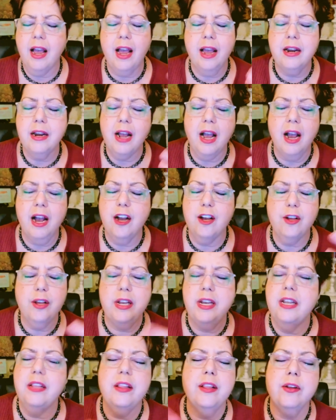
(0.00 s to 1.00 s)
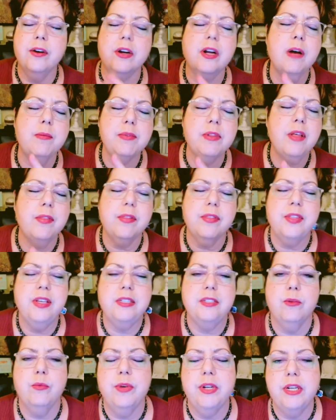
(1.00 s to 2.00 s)
And there are a couple other
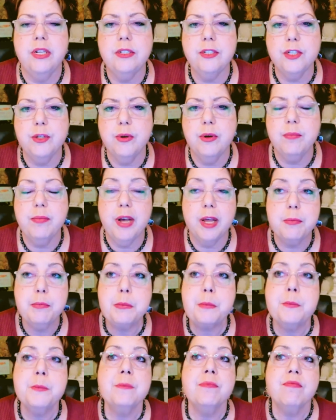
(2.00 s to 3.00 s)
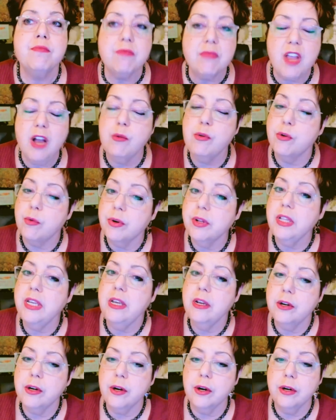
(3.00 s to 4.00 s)
things that went into it, but I would
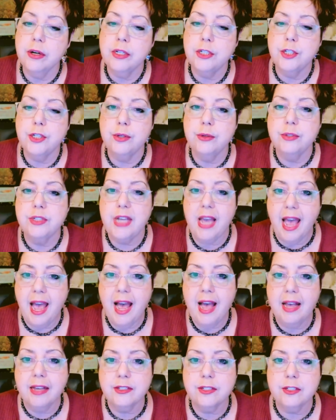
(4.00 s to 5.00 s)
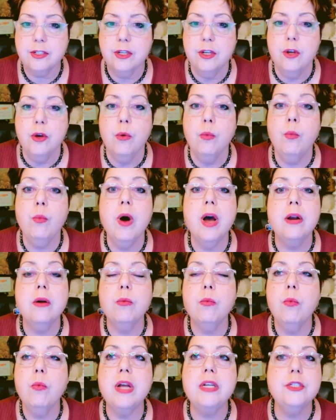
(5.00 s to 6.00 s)
really encourage you to ask, What
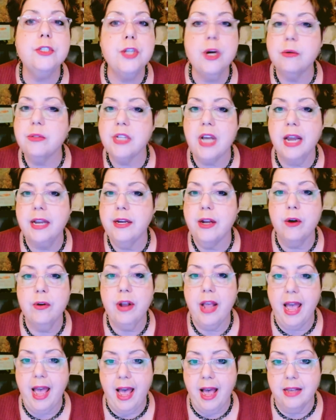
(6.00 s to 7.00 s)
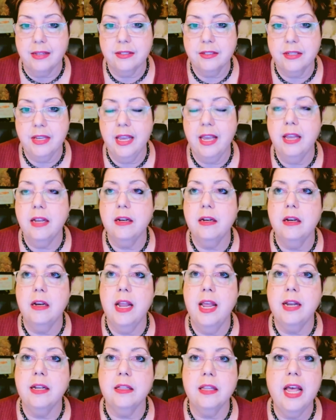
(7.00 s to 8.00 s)
don't I know to ask? And
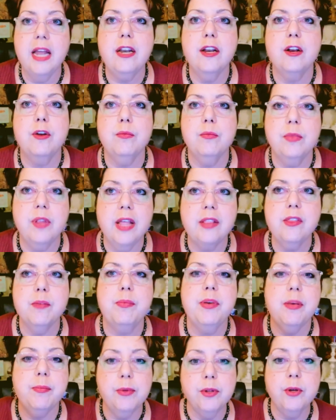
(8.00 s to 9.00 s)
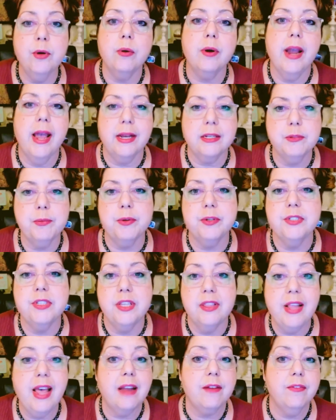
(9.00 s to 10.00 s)
let the people who are experts
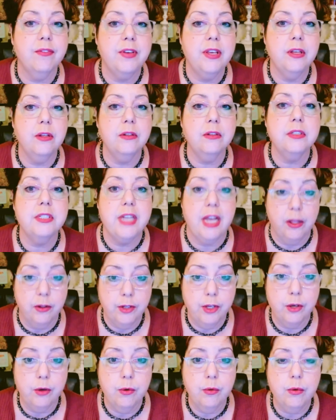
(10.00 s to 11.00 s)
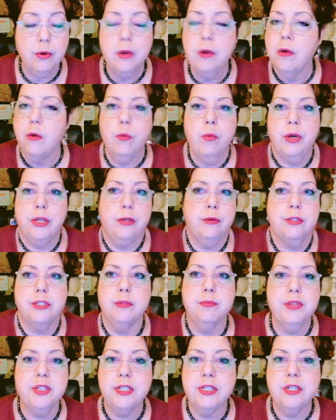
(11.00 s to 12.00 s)
in that field tell you what you
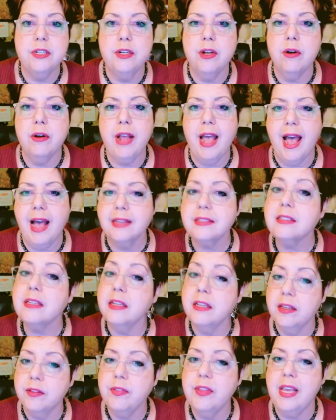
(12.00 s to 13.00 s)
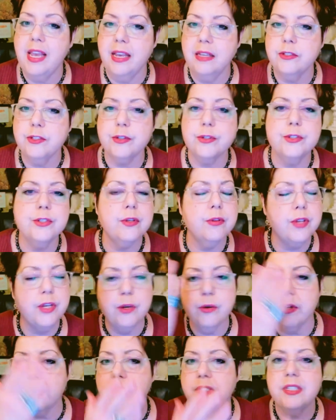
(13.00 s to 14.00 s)
simply didn't know to ask and get the answers so that
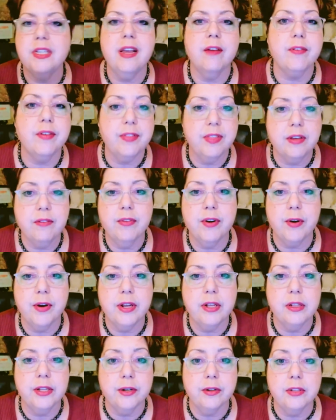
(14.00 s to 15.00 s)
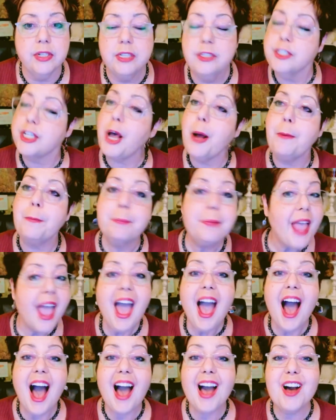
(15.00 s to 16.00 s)
you can see everything very clearly. So
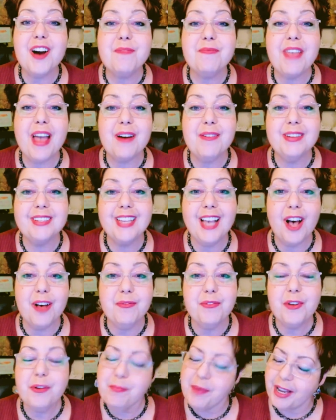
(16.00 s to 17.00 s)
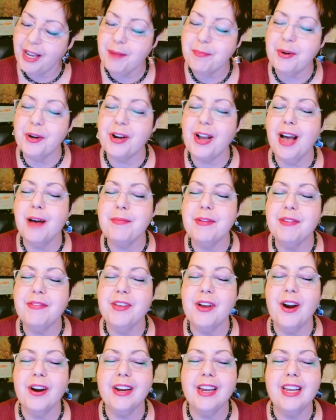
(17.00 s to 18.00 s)
I hope that was helpful. Pick up your copy of
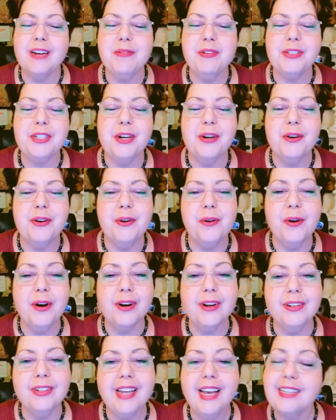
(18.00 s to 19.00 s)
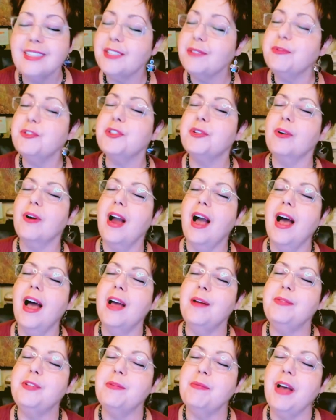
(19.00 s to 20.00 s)
the Arc Animal Tarot and Oracle Deck.
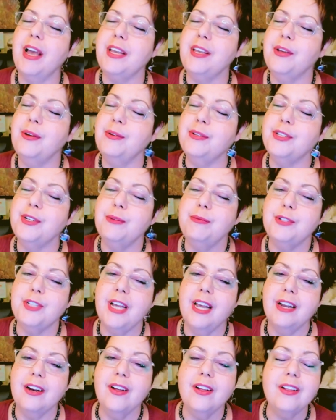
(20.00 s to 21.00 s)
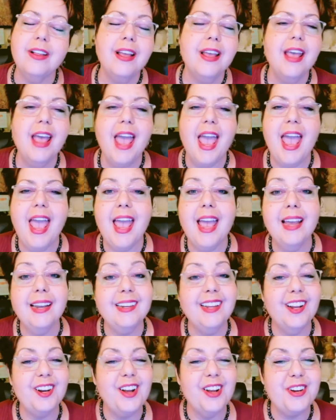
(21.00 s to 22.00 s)
Subscribe to my YouTube channel
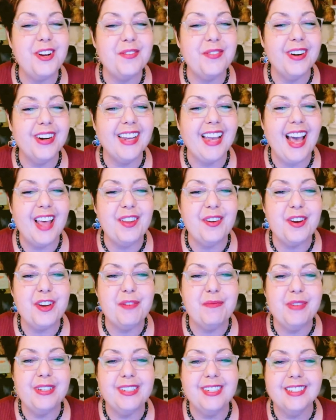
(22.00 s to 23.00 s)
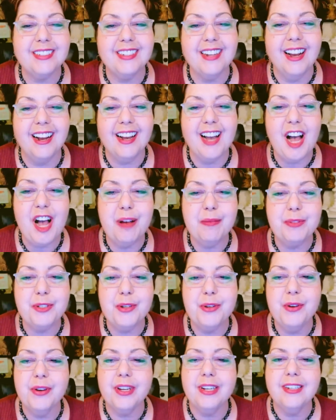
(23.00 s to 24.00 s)
and get on over to gatheringthemystics.com
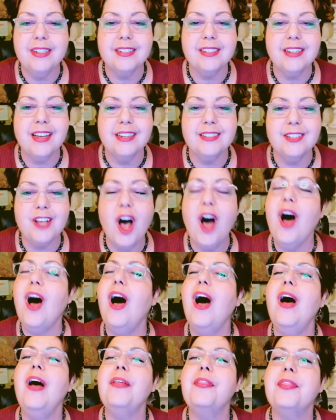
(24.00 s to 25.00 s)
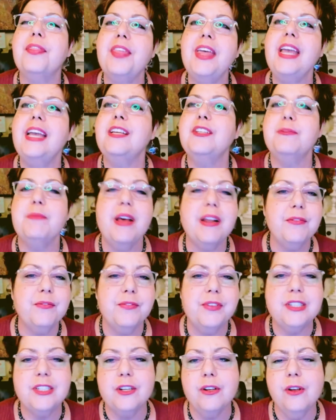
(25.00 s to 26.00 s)
so you can discuss all things
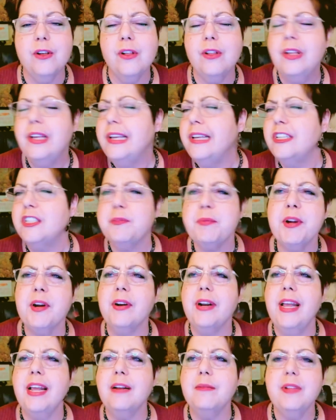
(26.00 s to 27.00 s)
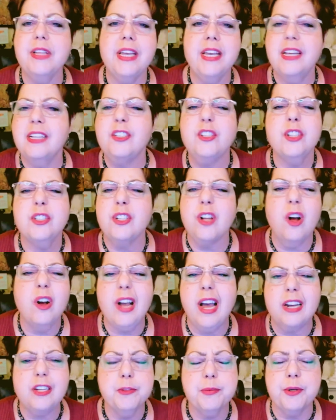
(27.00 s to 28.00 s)
metaphysical, spirit animally. It's just all
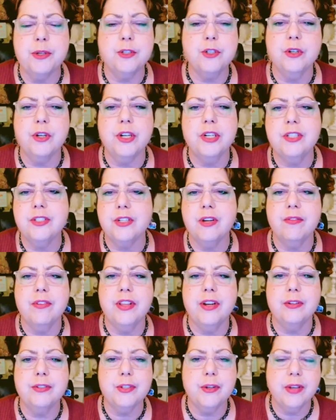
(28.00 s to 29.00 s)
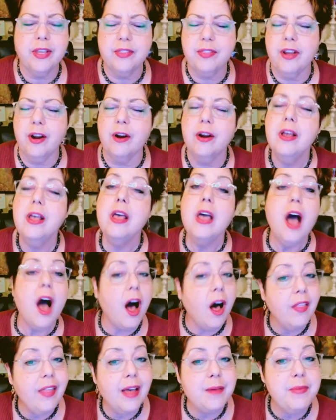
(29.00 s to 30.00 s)
kind of spiritual goodness over there. So get there.
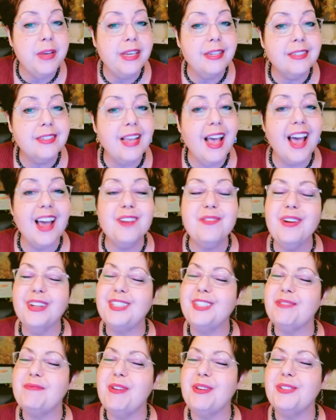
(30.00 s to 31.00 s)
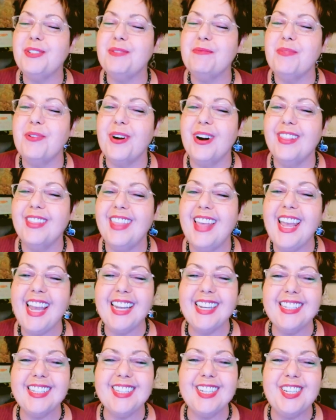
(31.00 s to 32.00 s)
All that being said, what's the most important thing?
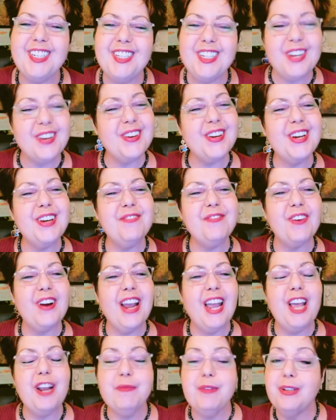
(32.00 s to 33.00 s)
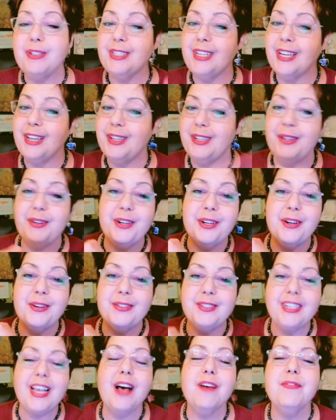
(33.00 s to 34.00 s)
To do good for animals, including
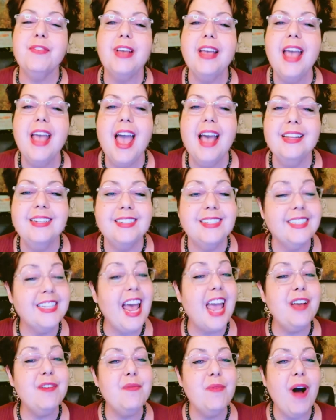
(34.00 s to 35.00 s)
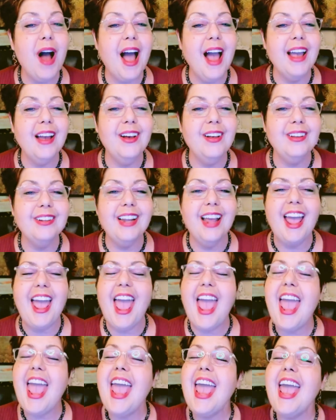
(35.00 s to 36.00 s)
yourself. Stay wild
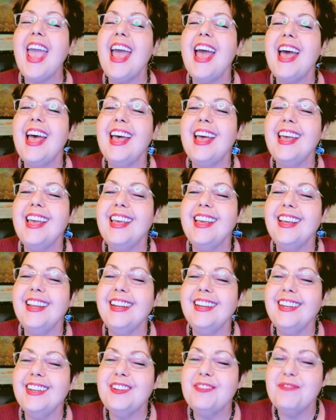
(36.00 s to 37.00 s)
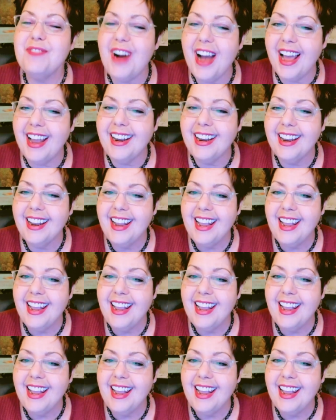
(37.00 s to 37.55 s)
and what?